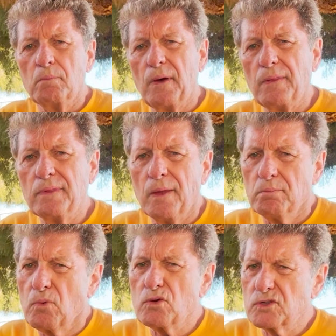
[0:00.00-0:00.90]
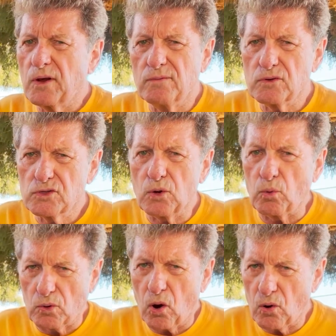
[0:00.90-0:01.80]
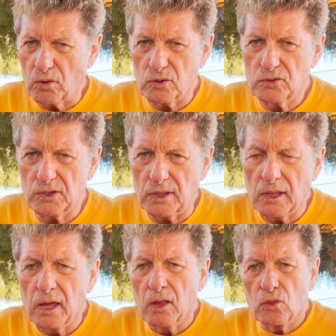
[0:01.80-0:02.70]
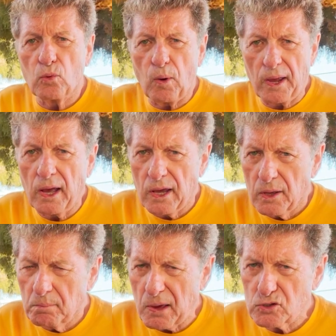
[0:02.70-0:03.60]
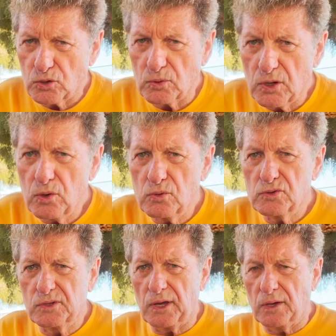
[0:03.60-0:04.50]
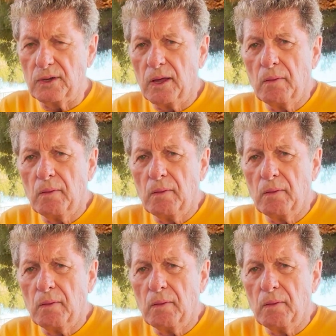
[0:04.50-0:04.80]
But most of us don't harness it the way Master Hughes did.